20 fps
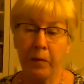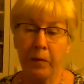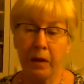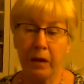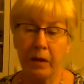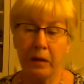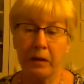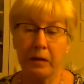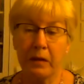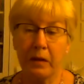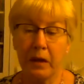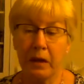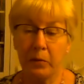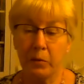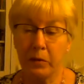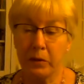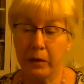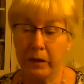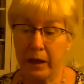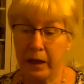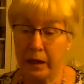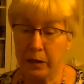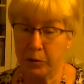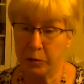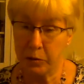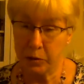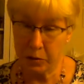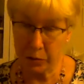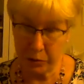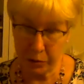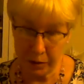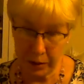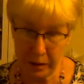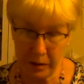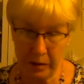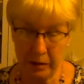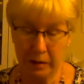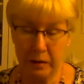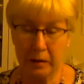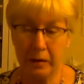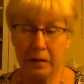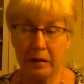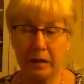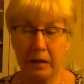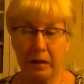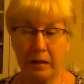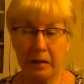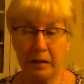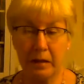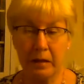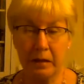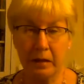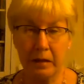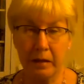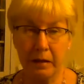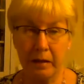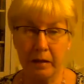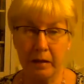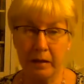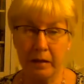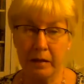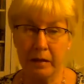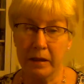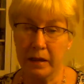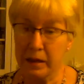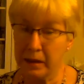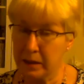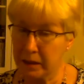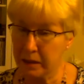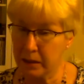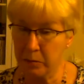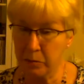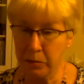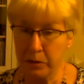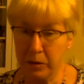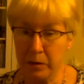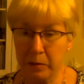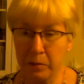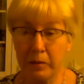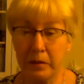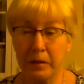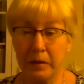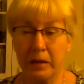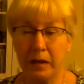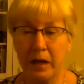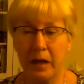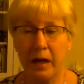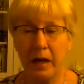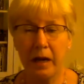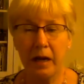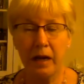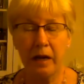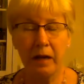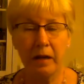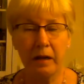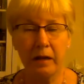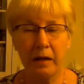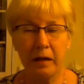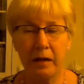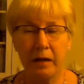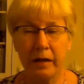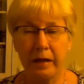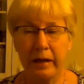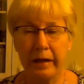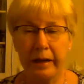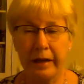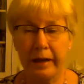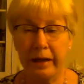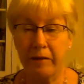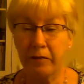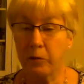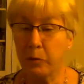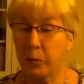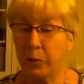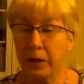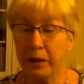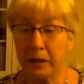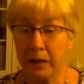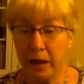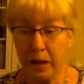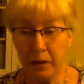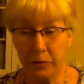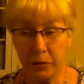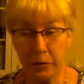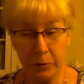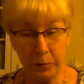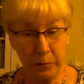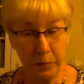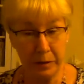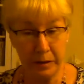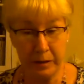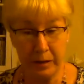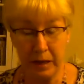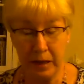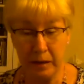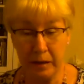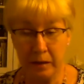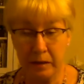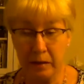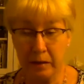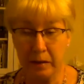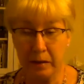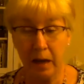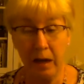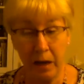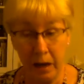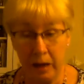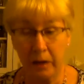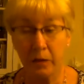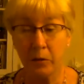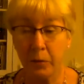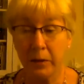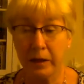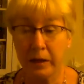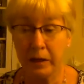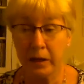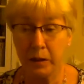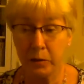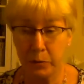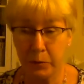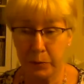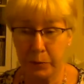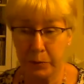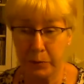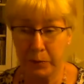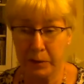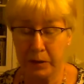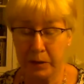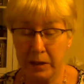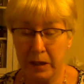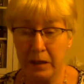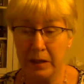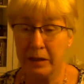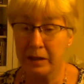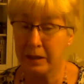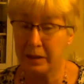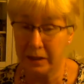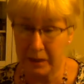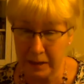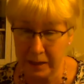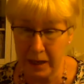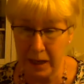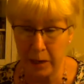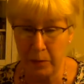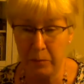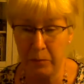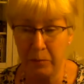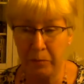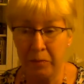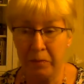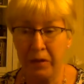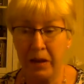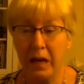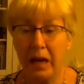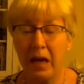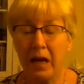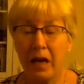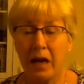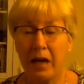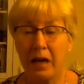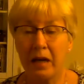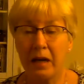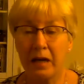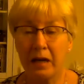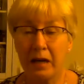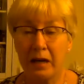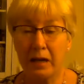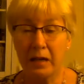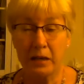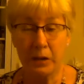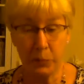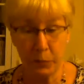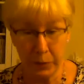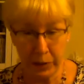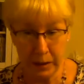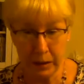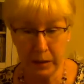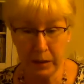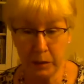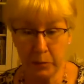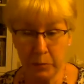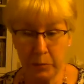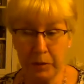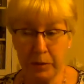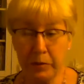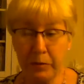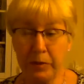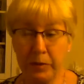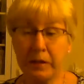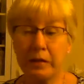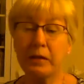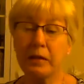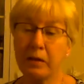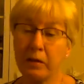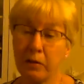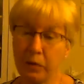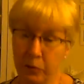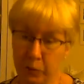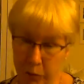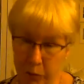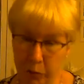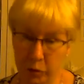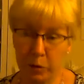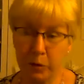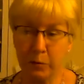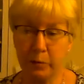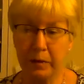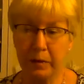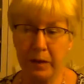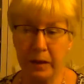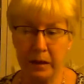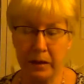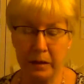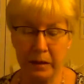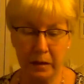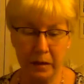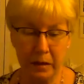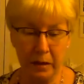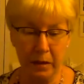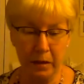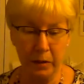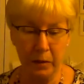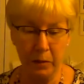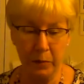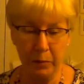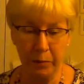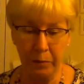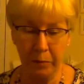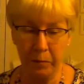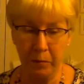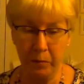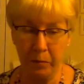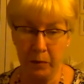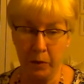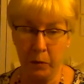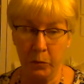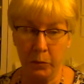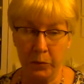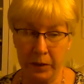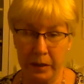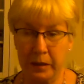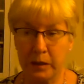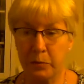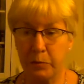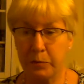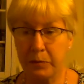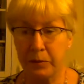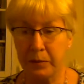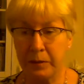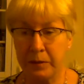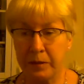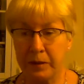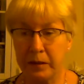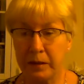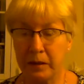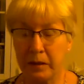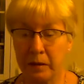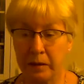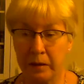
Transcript: and I would like to stress that their symptoms have 100% are 100% the same as we experience, of course, plus we experience